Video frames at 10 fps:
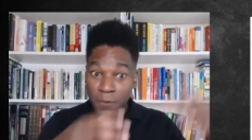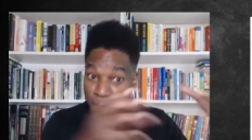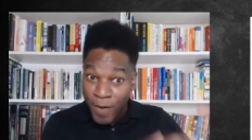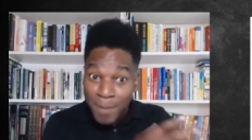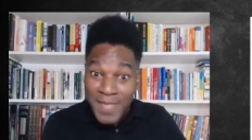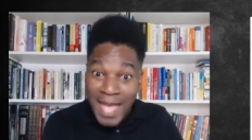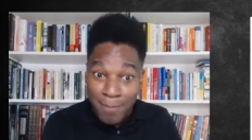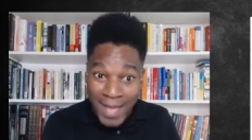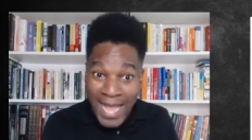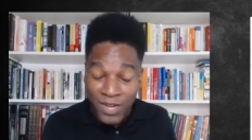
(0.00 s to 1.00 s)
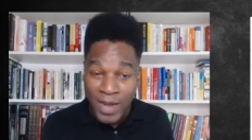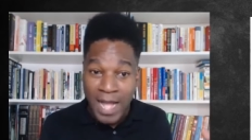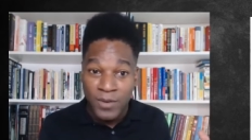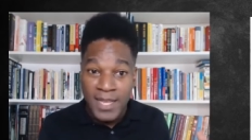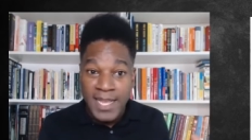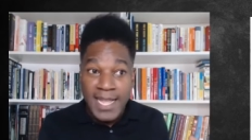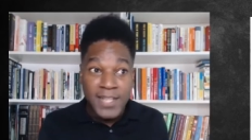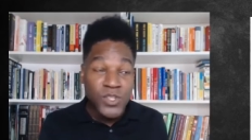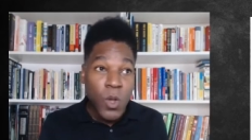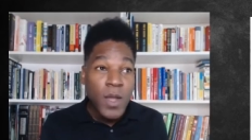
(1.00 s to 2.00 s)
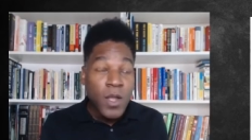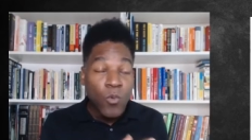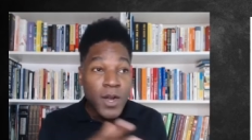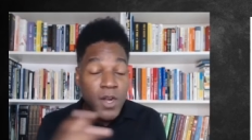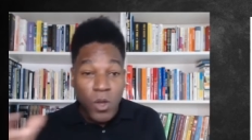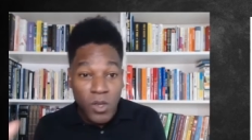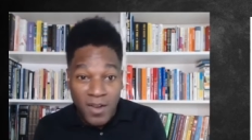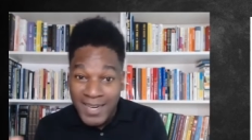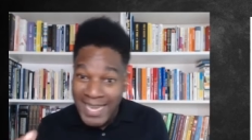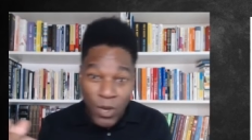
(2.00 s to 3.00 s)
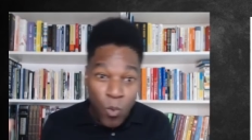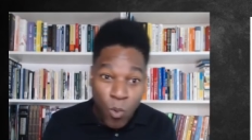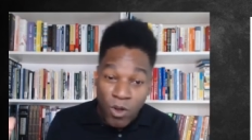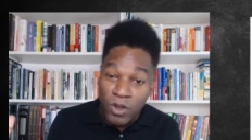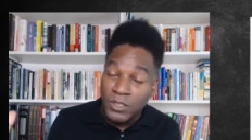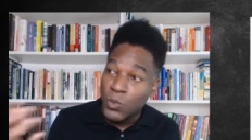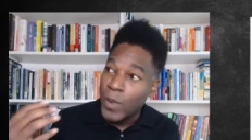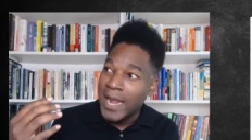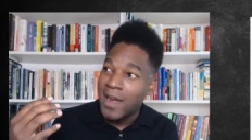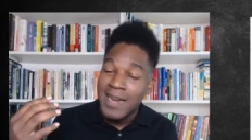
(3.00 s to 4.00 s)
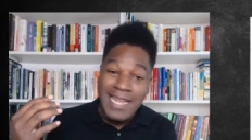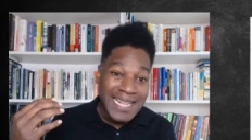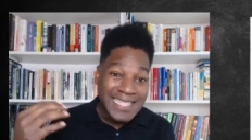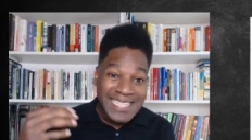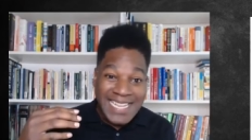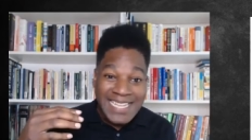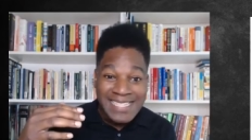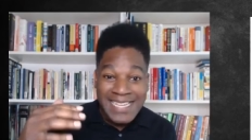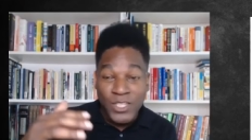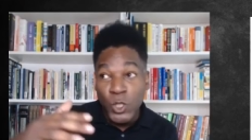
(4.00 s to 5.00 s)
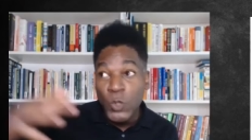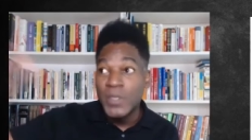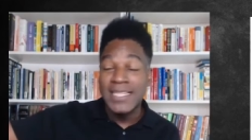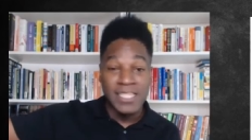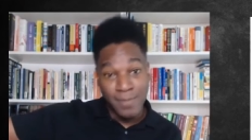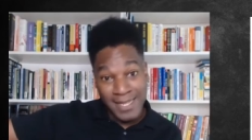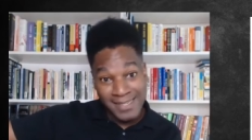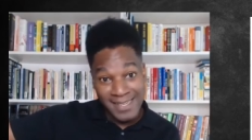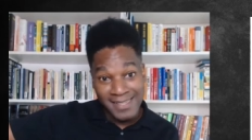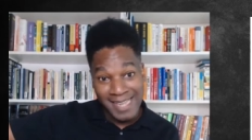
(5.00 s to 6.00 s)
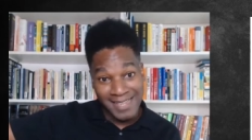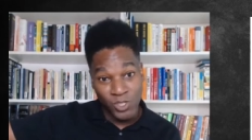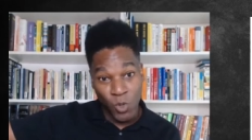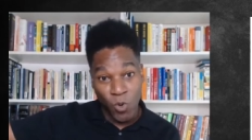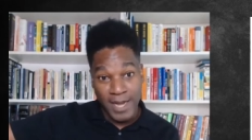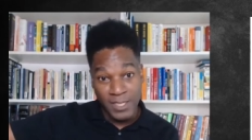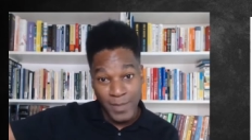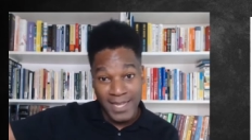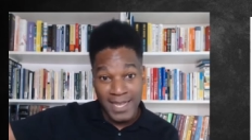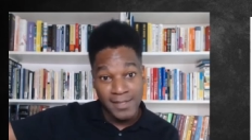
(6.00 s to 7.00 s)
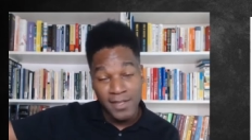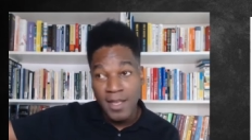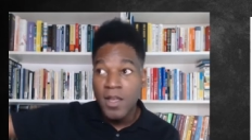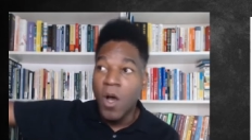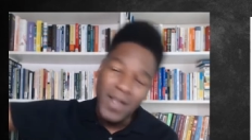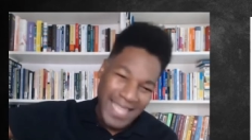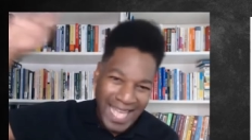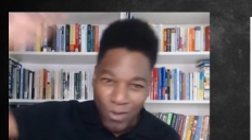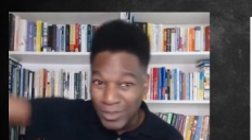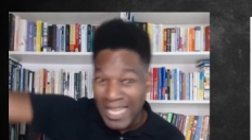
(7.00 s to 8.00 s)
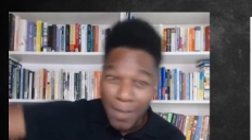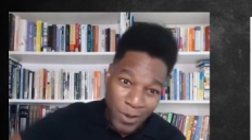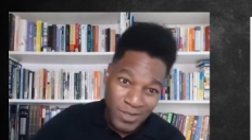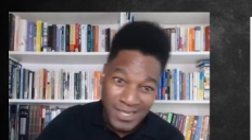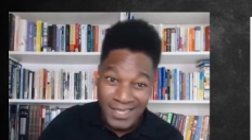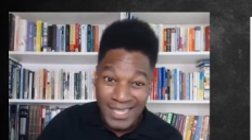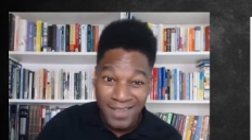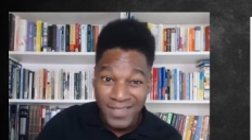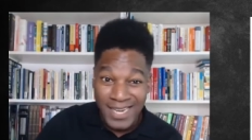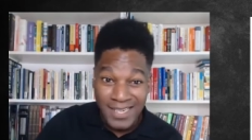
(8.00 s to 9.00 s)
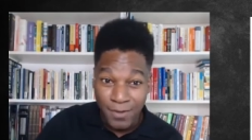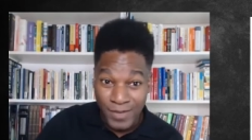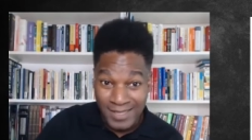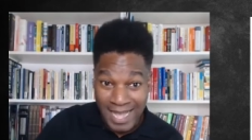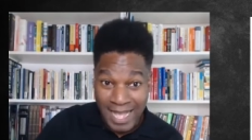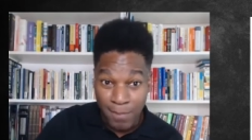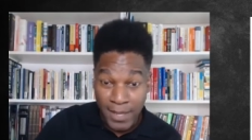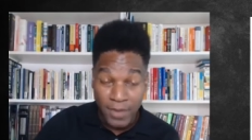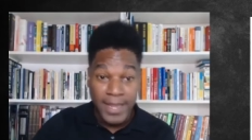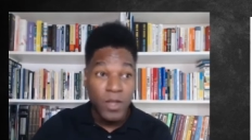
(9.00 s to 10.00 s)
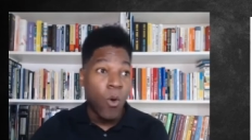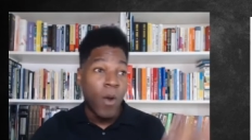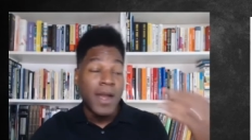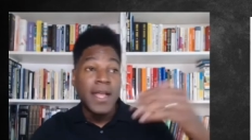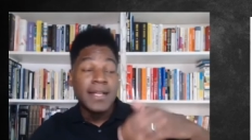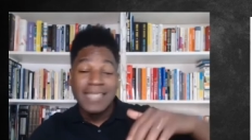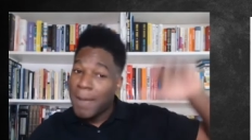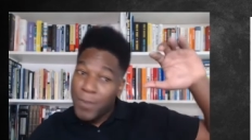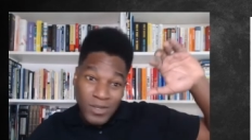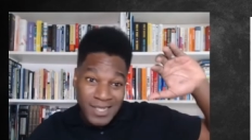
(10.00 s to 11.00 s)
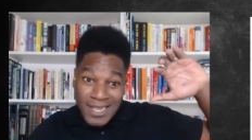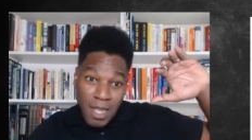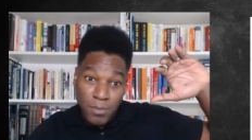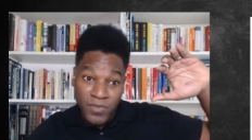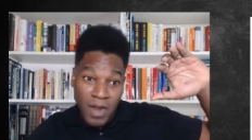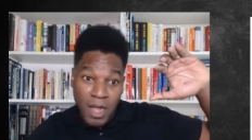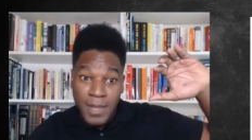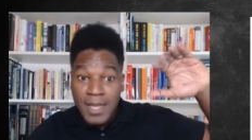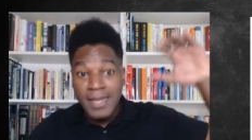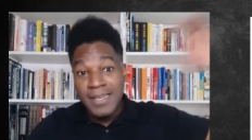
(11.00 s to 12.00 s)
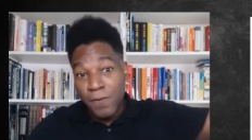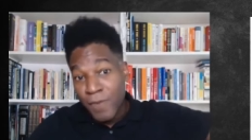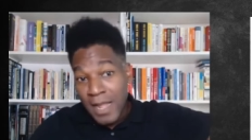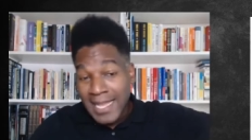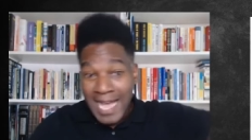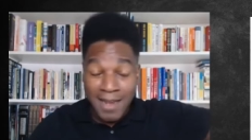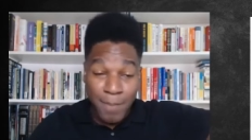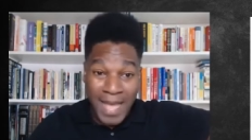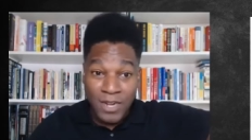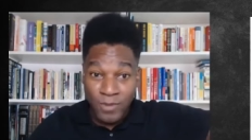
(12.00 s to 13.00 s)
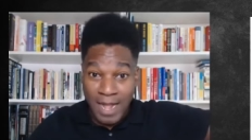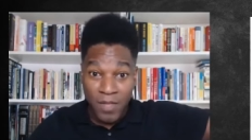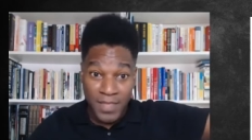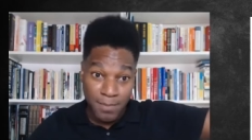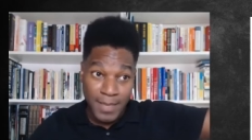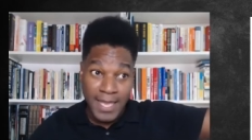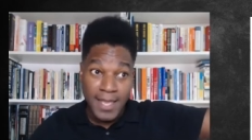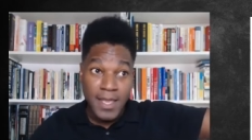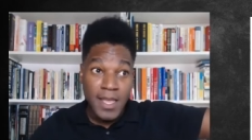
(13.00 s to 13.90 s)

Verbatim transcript: from that background. And so we're no longer in a world where it's easy to dismiss success stories because oh yeah, well that person lived in a different time period or that person comes from a different kind of background than me.